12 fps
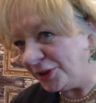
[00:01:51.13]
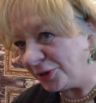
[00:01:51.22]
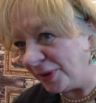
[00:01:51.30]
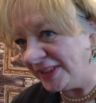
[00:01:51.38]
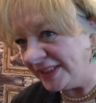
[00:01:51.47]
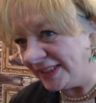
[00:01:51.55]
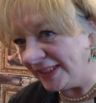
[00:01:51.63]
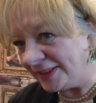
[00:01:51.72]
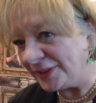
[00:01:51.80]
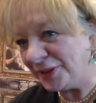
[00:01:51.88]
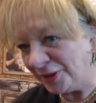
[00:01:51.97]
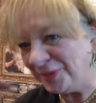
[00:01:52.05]
to 20
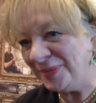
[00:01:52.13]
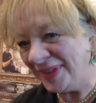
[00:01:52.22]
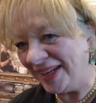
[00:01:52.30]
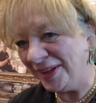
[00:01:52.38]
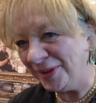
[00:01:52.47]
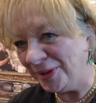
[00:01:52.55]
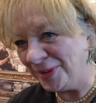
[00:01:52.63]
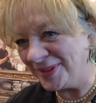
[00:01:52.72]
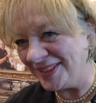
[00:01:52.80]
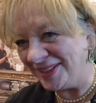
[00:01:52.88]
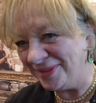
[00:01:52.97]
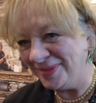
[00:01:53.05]
years, so yeah, long
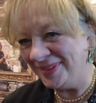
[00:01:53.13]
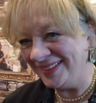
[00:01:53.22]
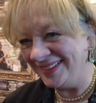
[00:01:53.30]
time.